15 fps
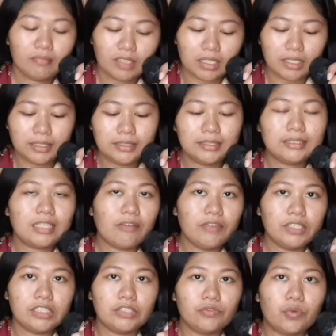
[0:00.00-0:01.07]
In
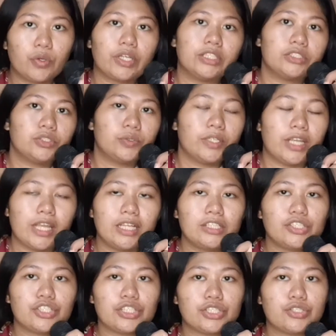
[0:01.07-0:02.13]
1742, an
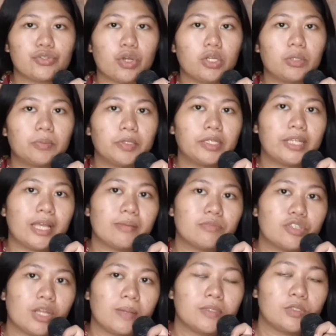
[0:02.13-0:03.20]
English astronomer named
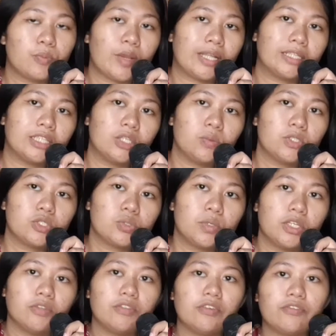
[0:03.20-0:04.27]
James Bradley was one
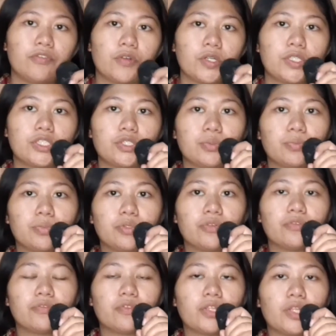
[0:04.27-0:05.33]
of the first to
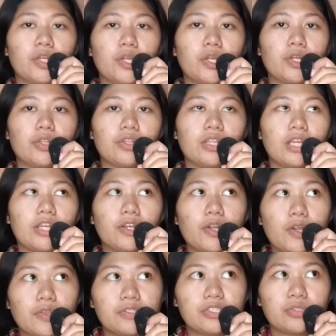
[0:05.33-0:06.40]
prove the
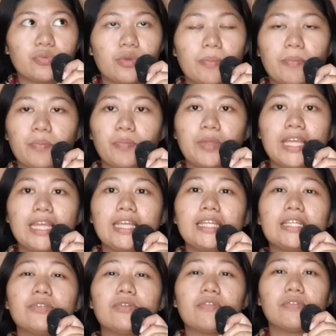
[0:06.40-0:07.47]
Earth's
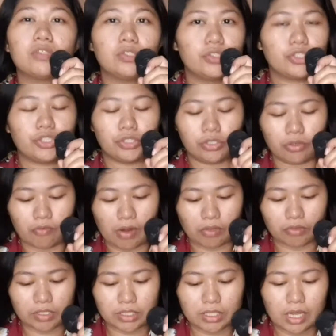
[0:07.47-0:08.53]
repeated revolution around
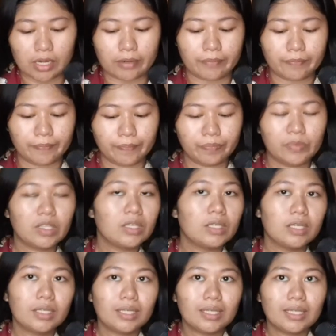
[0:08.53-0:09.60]
the Sun.
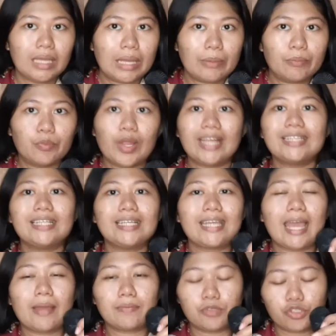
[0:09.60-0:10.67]
Bradley
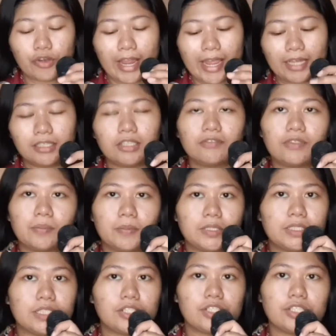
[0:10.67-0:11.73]
kept track of the
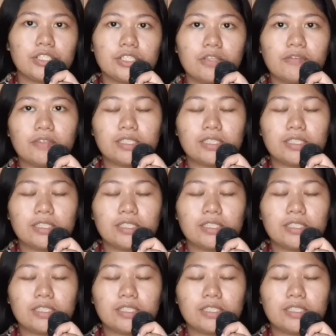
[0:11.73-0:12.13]
positions of the